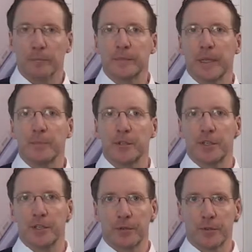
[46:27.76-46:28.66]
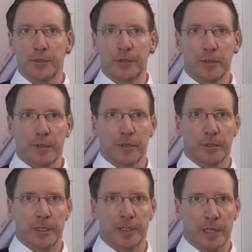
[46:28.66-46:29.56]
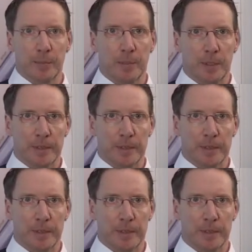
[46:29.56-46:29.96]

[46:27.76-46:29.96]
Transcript: temperature is a good example.